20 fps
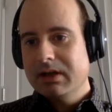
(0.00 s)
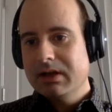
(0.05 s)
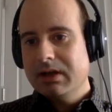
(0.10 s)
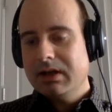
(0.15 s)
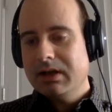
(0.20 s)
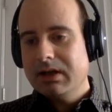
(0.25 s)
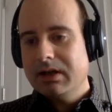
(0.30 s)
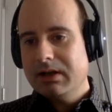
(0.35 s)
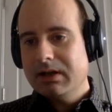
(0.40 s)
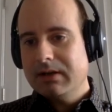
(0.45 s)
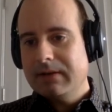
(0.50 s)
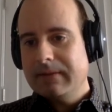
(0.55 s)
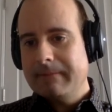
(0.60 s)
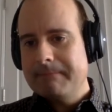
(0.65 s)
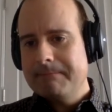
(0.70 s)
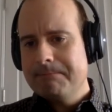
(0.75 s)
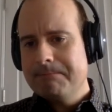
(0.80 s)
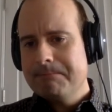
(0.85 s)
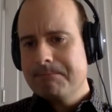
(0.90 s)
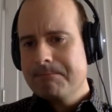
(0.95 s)

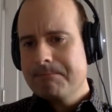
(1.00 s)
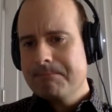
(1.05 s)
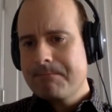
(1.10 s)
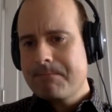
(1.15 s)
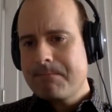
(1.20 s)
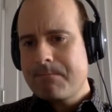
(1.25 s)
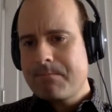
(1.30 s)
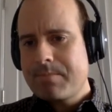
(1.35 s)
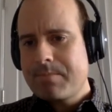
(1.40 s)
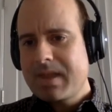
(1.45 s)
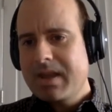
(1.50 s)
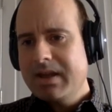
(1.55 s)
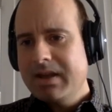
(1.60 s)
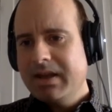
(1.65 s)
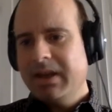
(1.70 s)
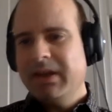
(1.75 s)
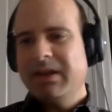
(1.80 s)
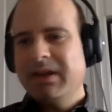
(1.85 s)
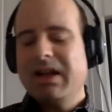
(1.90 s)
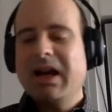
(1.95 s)
Um,
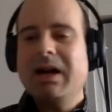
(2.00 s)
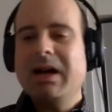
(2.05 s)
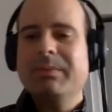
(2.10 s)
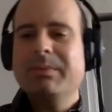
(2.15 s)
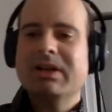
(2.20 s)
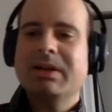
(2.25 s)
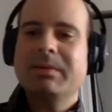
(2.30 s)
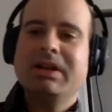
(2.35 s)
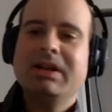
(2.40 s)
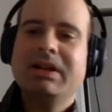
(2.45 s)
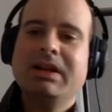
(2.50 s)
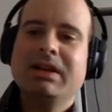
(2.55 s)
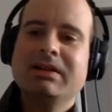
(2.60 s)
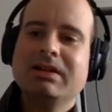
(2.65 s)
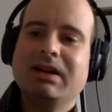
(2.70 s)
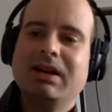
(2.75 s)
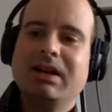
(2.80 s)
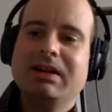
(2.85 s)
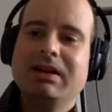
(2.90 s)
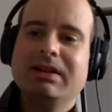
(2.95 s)
it could happen. I mean, and
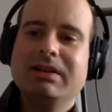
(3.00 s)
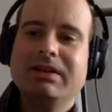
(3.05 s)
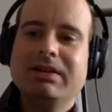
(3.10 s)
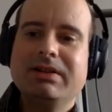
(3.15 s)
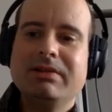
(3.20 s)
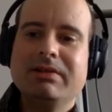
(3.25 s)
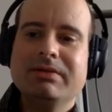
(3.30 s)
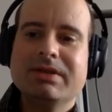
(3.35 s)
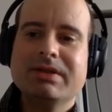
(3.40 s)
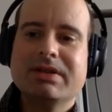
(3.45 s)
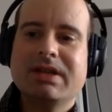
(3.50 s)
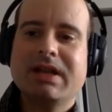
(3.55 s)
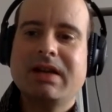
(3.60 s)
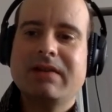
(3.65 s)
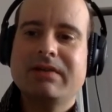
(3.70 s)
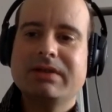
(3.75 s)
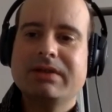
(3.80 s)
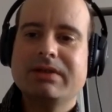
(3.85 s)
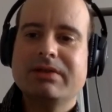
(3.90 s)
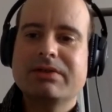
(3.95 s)
uh, you don't just
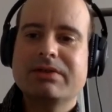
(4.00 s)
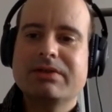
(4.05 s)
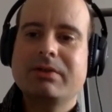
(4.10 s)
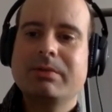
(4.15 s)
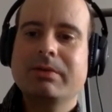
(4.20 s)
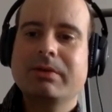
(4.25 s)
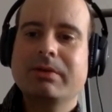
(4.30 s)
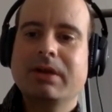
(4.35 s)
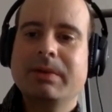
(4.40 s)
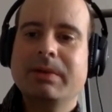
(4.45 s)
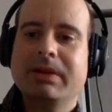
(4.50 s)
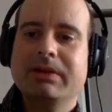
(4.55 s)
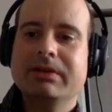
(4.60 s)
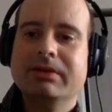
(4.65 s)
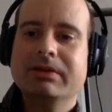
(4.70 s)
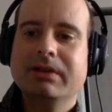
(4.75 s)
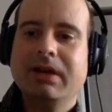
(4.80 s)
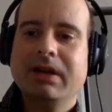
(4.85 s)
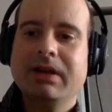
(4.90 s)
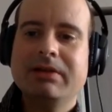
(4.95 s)
have to use Uber. I
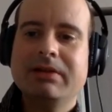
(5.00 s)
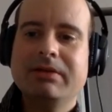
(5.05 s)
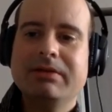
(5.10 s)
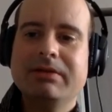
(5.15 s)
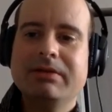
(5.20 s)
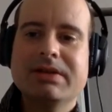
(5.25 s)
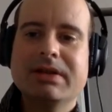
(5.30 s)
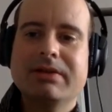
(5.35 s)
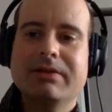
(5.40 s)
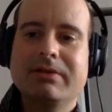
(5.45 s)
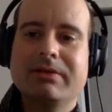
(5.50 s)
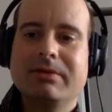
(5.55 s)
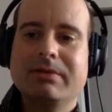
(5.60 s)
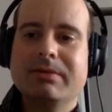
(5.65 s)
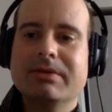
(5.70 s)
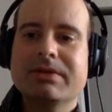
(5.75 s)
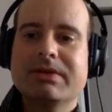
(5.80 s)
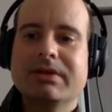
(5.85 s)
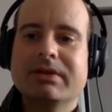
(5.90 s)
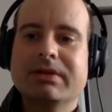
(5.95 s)
mean, I noticed that
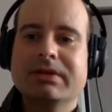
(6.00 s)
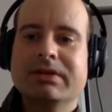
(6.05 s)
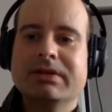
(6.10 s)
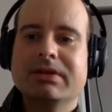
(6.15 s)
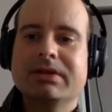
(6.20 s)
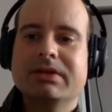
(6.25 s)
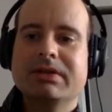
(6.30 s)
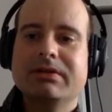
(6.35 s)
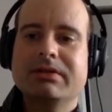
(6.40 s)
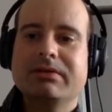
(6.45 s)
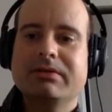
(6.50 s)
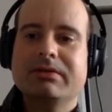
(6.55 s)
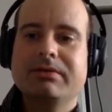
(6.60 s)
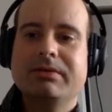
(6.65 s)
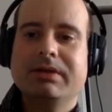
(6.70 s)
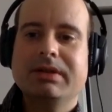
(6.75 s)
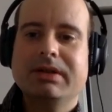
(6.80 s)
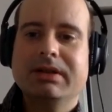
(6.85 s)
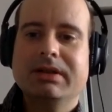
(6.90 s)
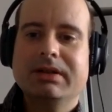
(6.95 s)
Uber started to do
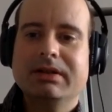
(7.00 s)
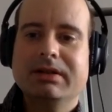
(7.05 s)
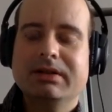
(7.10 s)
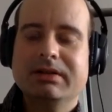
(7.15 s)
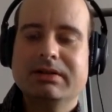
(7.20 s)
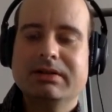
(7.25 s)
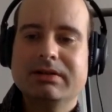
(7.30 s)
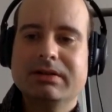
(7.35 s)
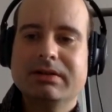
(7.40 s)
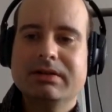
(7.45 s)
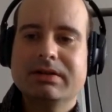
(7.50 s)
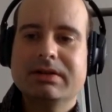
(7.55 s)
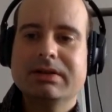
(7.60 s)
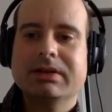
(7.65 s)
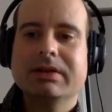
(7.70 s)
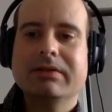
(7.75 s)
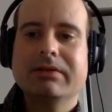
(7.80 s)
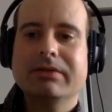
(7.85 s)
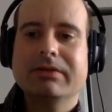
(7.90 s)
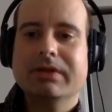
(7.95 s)
uh,
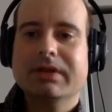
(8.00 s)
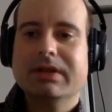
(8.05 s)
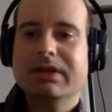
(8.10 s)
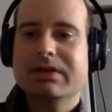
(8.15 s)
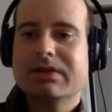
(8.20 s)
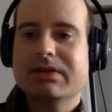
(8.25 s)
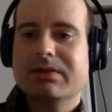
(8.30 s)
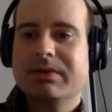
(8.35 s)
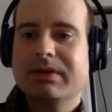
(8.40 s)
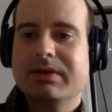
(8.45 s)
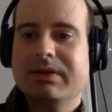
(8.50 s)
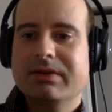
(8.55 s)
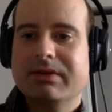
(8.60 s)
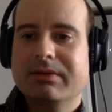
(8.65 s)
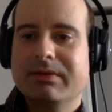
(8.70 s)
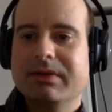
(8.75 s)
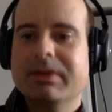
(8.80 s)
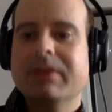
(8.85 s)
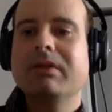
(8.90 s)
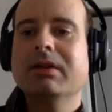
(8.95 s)
deliveries with
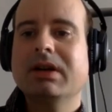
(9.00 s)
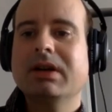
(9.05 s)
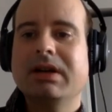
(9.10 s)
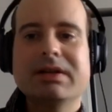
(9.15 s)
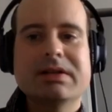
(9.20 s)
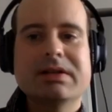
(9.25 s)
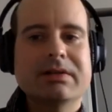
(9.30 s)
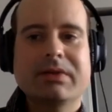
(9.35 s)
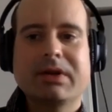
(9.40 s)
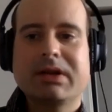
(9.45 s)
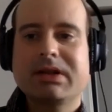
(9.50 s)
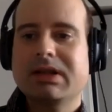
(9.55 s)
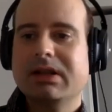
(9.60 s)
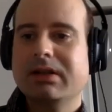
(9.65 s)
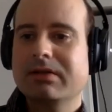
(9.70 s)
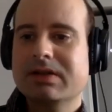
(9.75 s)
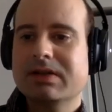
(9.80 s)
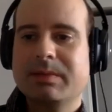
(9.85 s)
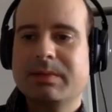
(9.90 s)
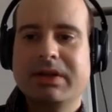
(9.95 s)
with all kinds of
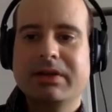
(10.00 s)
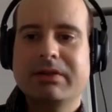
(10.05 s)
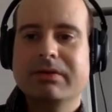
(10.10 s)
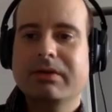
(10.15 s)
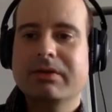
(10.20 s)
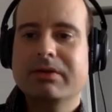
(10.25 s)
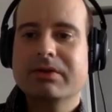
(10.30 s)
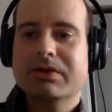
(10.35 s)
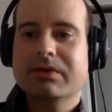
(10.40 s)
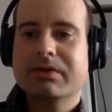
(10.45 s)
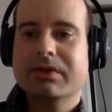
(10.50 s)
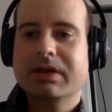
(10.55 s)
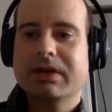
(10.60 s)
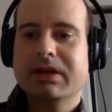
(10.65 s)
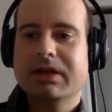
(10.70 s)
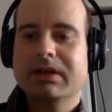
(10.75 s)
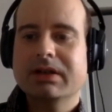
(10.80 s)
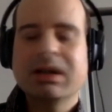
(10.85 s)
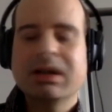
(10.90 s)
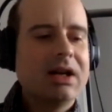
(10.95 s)
retailers. I mean,
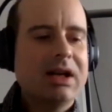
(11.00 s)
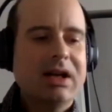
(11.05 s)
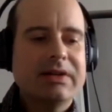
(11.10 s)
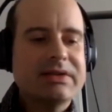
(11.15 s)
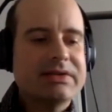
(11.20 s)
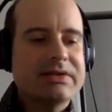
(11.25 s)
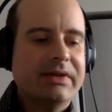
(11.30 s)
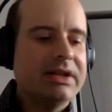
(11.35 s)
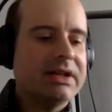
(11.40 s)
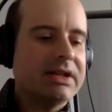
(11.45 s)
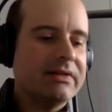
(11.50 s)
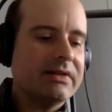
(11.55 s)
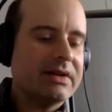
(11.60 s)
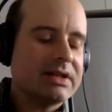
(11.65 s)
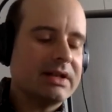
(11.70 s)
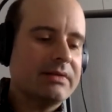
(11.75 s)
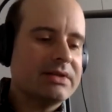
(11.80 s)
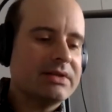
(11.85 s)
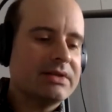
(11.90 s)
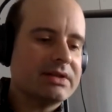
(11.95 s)
grocery and it's funny enough
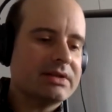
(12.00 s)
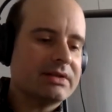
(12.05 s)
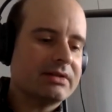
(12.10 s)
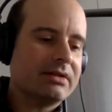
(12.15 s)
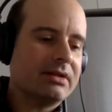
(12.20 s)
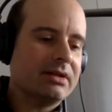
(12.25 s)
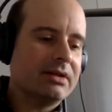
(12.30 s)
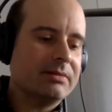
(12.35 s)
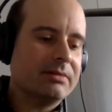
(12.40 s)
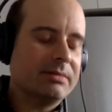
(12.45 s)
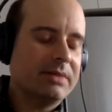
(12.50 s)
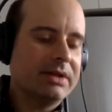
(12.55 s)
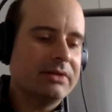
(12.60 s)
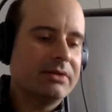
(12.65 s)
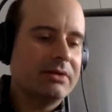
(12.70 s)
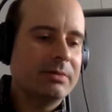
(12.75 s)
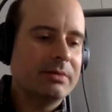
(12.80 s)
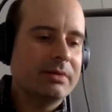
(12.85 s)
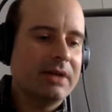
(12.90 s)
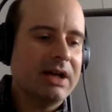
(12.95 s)
because I was just on my
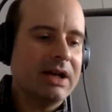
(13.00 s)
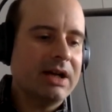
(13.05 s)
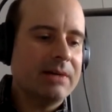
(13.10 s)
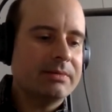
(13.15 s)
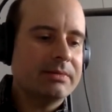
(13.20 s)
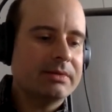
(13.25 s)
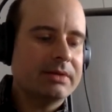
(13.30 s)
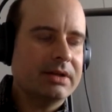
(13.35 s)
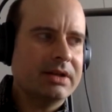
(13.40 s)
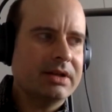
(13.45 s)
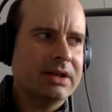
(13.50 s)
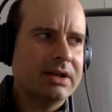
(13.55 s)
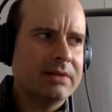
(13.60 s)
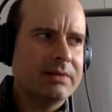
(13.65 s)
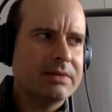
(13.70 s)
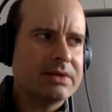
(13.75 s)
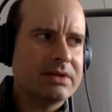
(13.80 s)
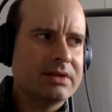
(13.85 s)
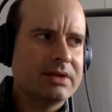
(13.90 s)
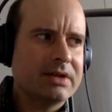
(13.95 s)
Uber app. I think it
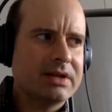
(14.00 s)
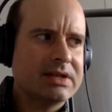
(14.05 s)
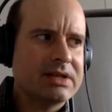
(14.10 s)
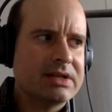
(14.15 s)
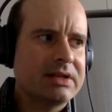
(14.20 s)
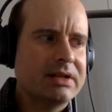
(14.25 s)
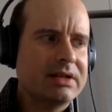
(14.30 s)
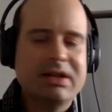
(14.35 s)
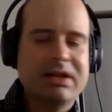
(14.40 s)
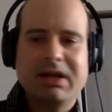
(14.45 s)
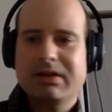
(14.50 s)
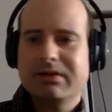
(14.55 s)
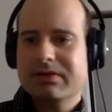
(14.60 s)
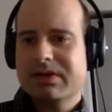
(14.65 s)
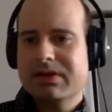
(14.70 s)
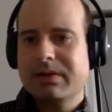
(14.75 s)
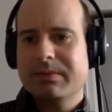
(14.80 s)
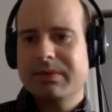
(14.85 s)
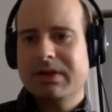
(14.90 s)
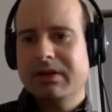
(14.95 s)
was on like Sunday night or
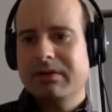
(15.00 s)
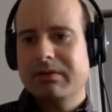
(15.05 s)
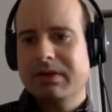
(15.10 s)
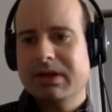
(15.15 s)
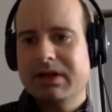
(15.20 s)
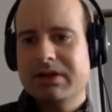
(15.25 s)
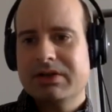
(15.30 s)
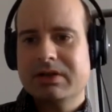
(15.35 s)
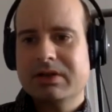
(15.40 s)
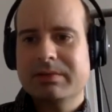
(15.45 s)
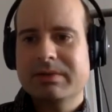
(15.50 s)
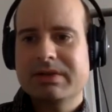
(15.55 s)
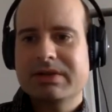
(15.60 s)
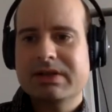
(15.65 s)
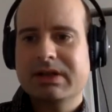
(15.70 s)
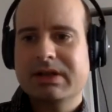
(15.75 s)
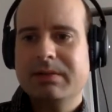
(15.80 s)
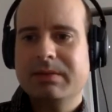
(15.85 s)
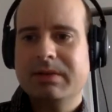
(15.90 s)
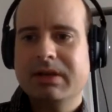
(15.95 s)
something when I should have been
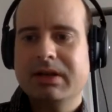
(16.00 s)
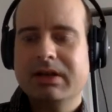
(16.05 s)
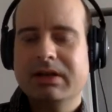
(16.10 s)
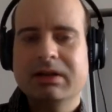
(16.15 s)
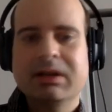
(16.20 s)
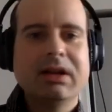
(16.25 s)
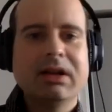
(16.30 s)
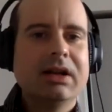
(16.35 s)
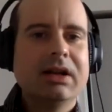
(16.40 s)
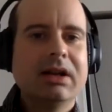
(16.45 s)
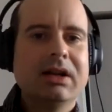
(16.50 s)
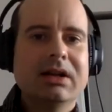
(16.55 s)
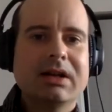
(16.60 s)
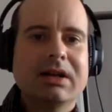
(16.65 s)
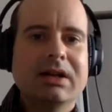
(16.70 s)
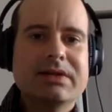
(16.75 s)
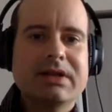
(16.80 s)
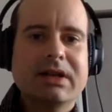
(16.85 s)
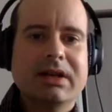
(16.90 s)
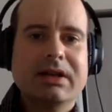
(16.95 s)
sleeping, and
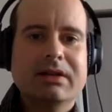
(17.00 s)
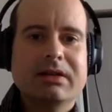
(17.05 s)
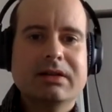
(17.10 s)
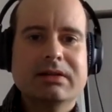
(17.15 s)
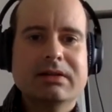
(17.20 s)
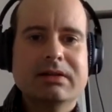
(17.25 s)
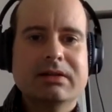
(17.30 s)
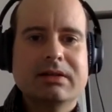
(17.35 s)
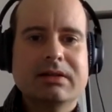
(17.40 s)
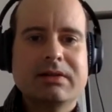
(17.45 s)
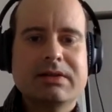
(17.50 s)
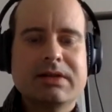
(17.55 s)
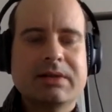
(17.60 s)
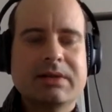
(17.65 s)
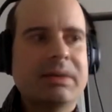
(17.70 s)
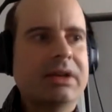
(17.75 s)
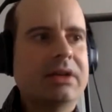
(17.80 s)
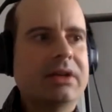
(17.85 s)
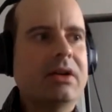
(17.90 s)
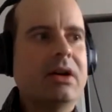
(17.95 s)
I was like, I was
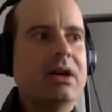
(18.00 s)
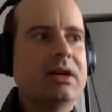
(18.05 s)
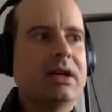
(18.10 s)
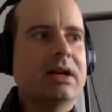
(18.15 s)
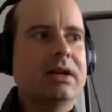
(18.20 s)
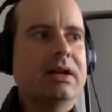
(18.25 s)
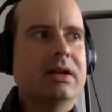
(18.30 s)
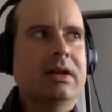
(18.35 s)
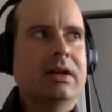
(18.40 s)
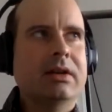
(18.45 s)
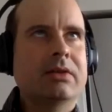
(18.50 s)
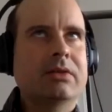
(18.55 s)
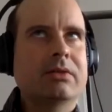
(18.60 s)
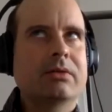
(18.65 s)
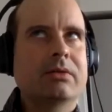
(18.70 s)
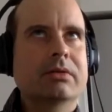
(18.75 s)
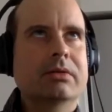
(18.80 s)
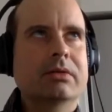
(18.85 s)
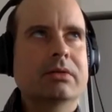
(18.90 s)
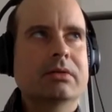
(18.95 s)
like, my God, I, I can
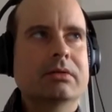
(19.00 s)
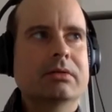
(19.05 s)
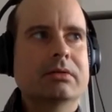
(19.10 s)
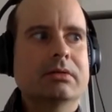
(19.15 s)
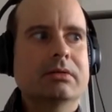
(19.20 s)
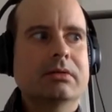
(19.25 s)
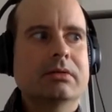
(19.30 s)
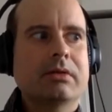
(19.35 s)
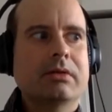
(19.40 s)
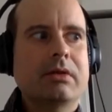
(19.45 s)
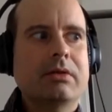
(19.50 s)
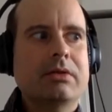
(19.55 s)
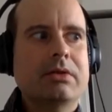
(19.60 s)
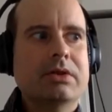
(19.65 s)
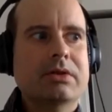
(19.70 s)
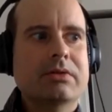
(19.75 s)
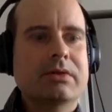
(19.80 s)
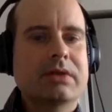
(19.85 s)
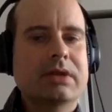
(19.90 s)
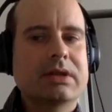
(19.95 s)
order
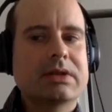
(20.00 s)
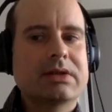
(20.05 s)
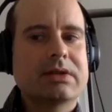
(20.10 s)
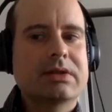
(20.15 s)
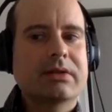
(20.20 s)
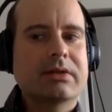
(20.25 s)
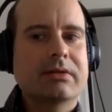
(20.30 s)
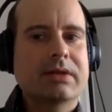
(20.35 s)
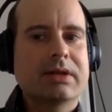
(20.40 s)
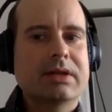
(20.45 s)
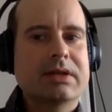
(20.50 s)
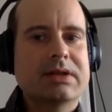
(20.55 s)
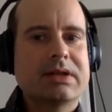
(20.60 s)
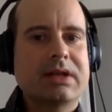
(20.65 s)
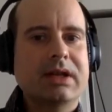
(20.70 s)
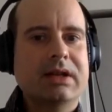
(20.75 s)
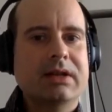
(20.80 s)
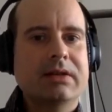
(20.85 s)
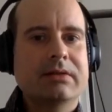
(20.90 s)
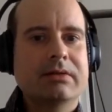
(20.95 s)
groceries through this.
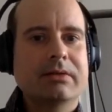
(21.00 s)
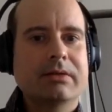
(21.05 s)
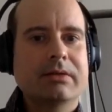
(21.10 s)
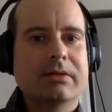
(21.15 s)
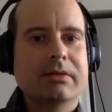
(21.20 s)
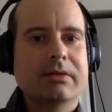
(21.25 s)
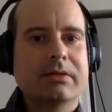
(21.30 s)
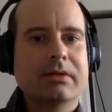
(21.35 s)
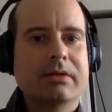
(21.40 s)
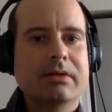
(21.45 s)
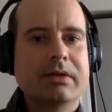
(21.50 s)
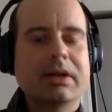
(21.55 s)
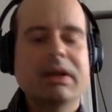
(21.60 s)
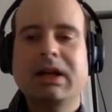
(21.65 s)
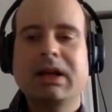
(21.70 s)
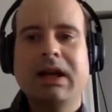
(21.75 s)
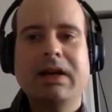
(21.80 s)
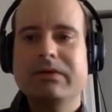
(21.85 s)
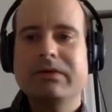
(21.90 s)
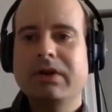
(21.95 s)
I can order, and
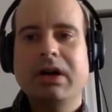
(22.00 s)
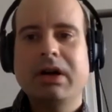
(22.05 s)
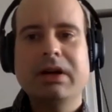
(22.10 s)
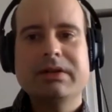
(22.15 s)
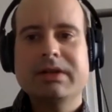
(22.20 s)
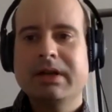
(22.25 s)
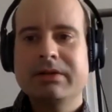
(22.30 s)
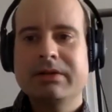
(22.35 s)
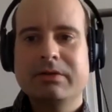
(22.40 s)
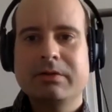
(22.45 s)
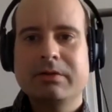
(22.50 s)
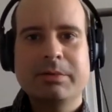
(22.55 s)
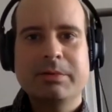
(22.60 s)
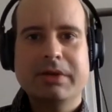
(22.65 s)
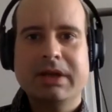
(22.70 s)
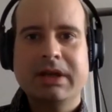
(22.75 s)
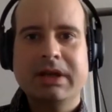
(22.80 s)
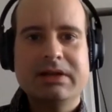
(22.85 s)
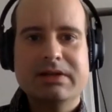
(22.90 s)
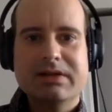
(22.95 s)
I have not done
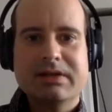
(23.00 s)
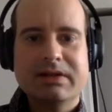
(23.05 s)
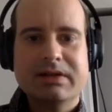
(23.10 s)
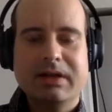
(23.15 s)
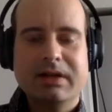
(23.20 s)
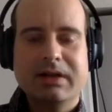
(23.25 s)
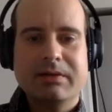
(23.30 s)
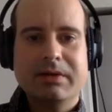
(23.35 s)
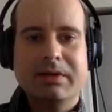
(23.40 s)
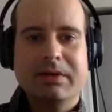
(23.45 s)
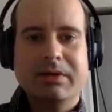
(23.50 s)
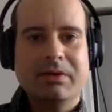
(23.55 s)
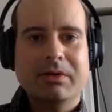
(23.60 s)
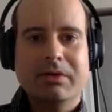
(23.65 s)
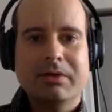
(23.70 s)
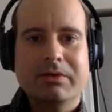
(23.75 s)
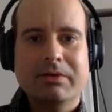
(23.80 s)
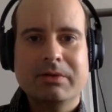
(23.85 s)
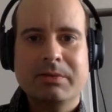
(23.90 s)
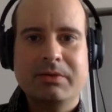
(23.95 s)
Uber Eats, like where you
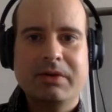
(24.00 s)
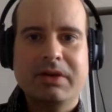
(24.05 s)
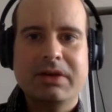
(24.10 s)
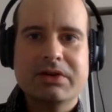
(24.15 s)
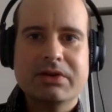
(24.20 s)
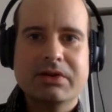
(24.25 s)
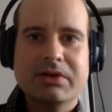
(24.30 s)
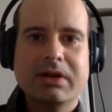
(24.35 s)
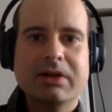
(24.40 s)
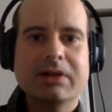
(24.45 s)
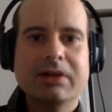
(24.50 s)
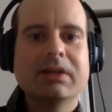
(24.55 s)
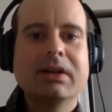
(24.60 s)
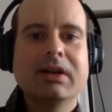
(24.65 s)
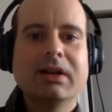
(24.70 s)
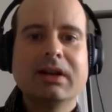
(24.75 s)
order from a restaurant.